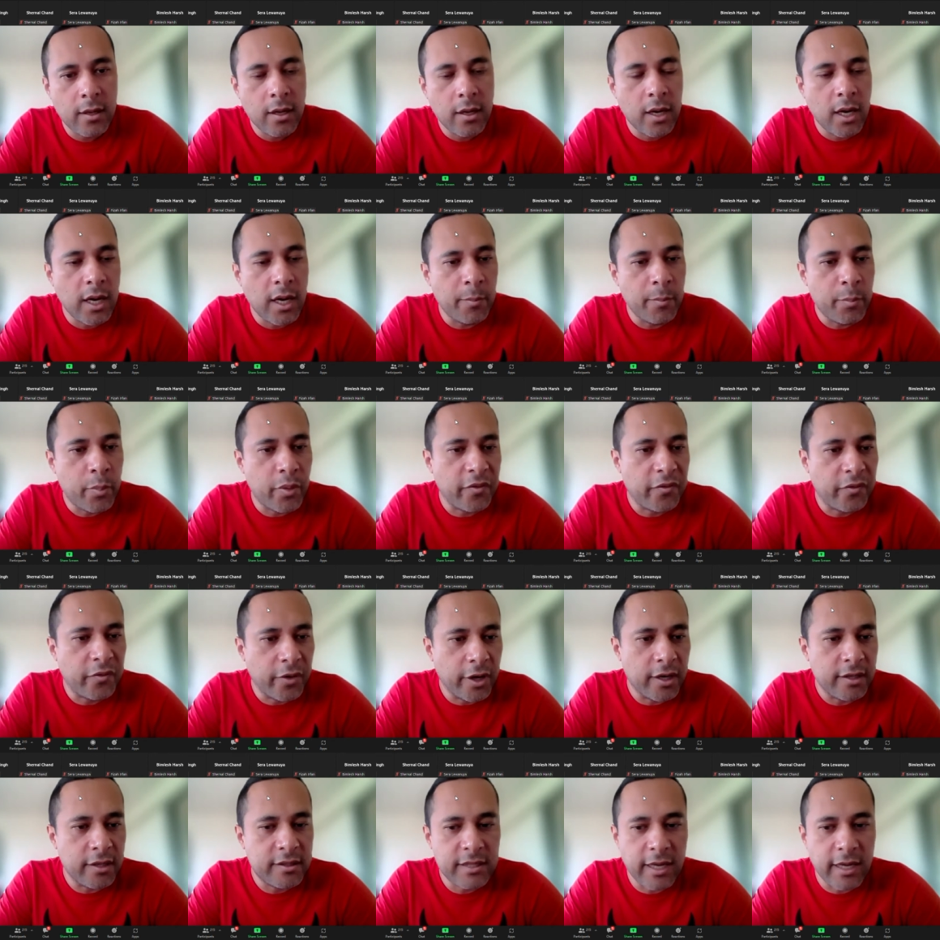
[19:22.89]
I
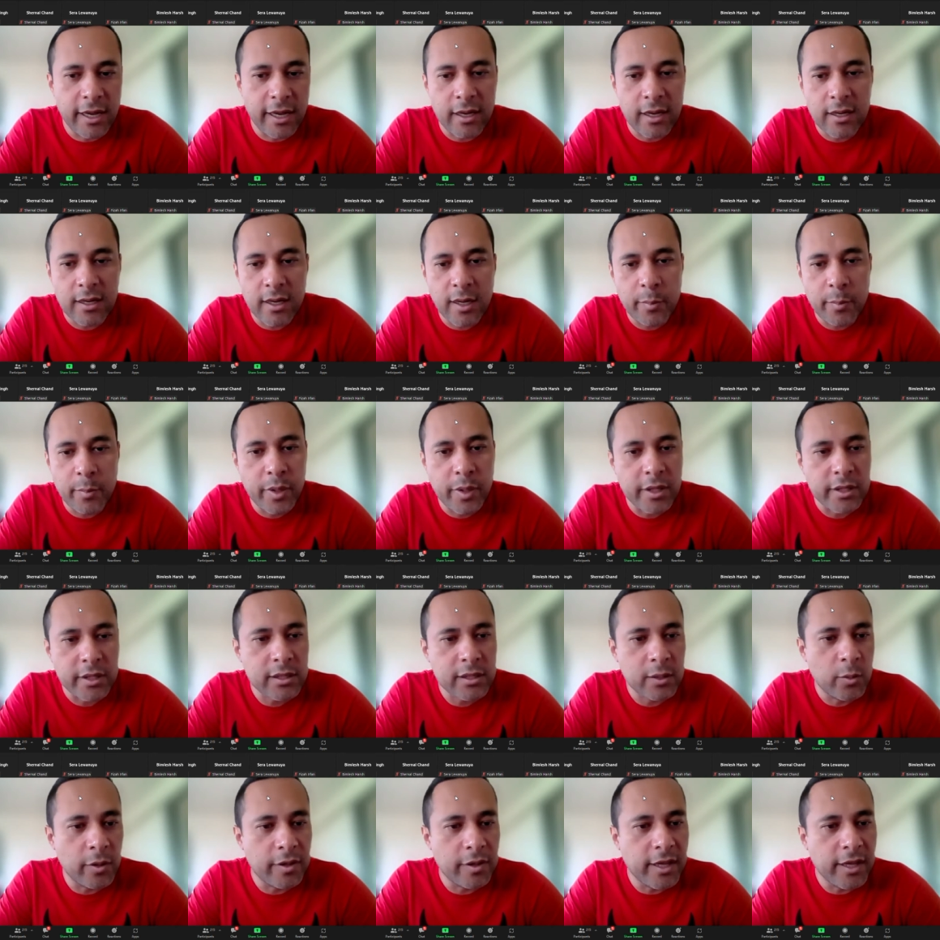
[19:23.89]
prefer to take a
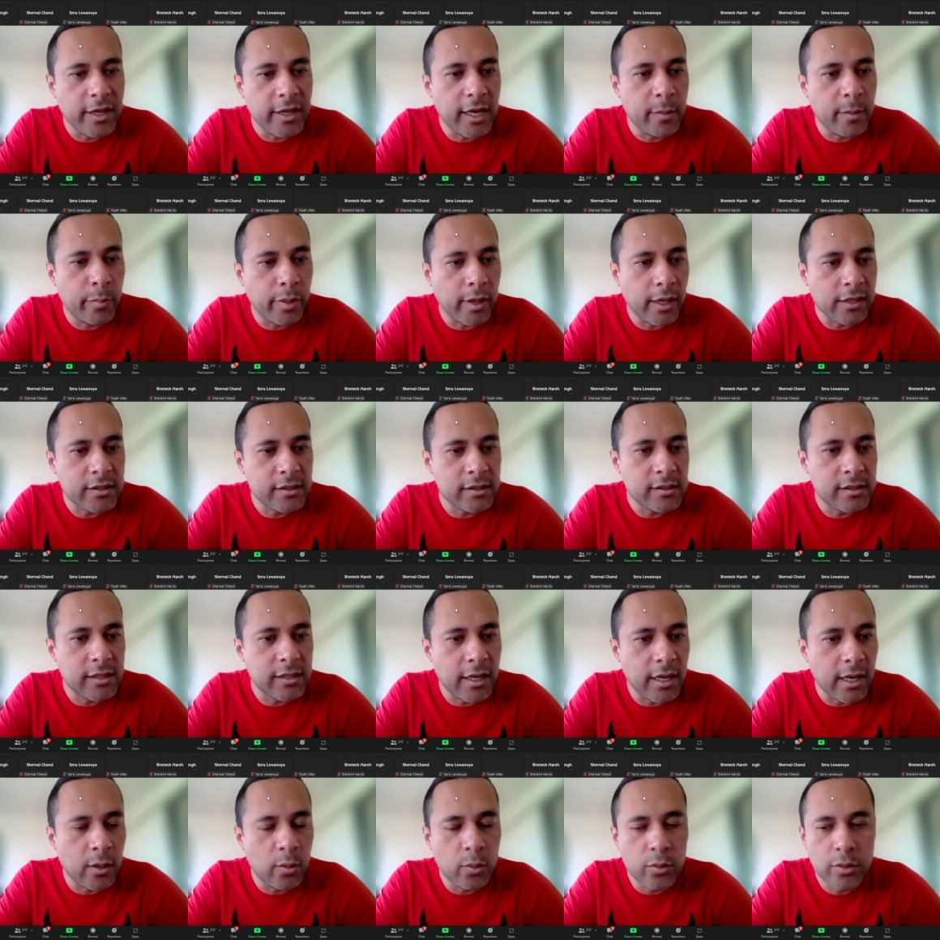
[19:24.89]
person with A pluses than
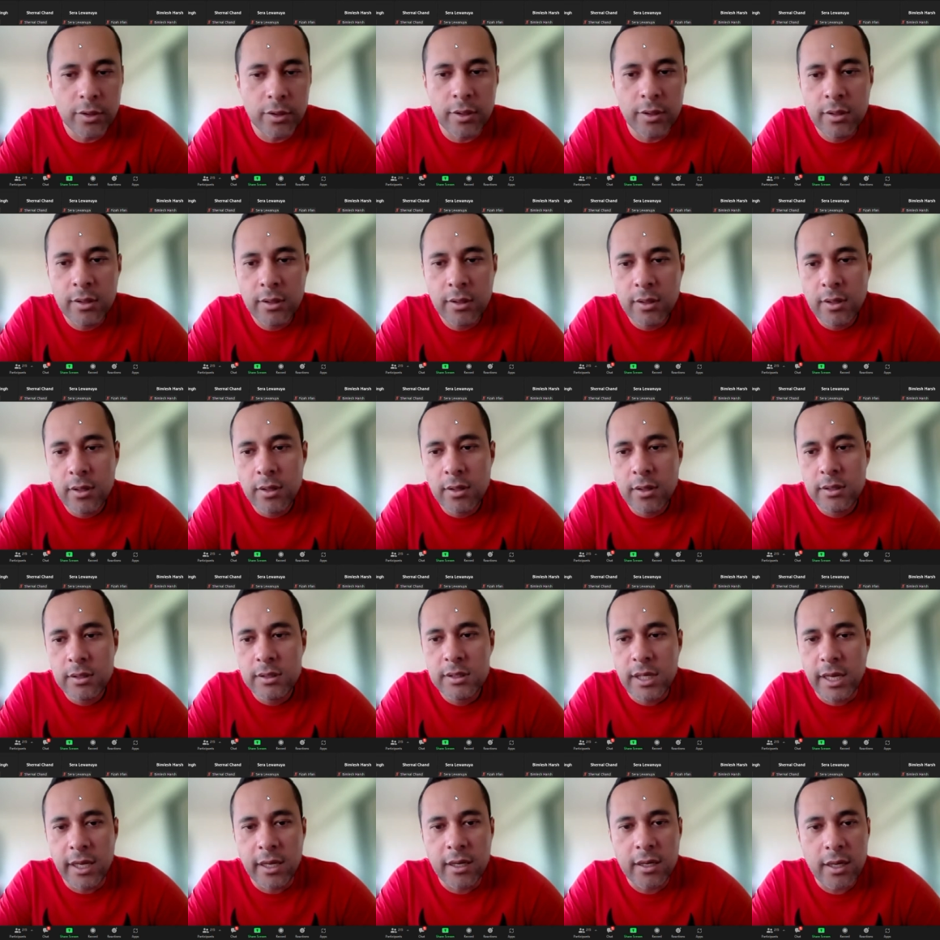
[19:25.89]
I would
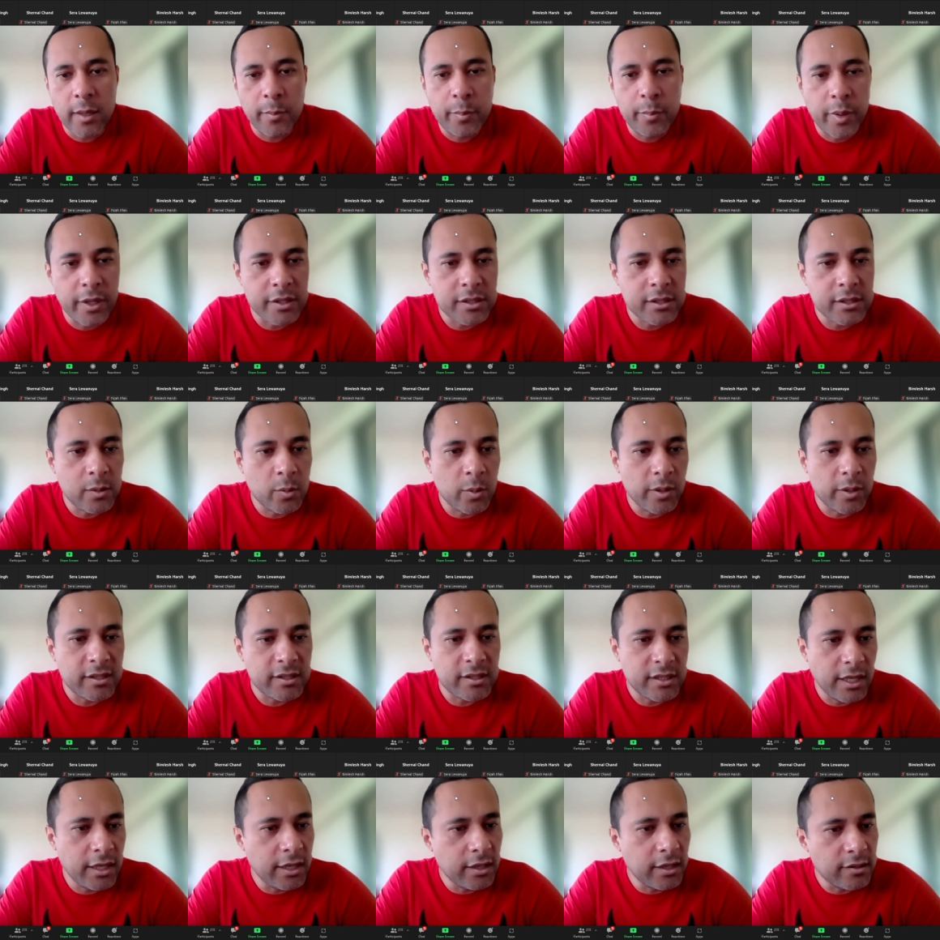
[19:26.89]
take a person with
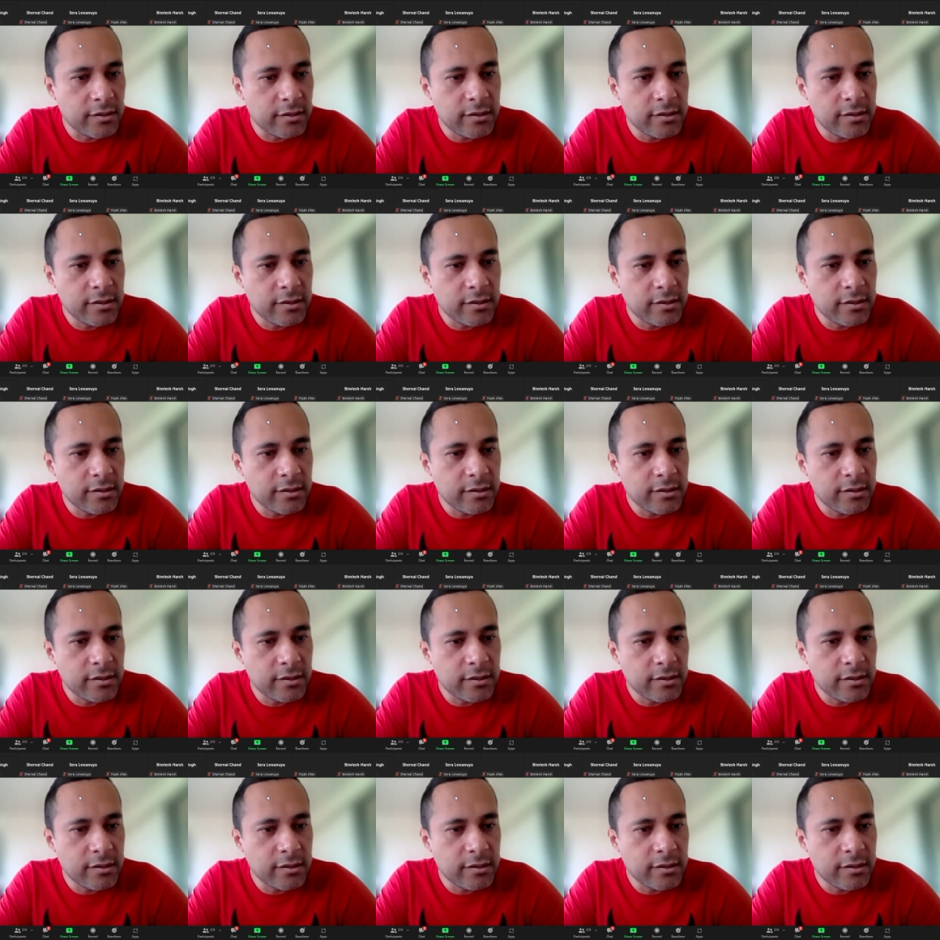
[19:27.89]
C's,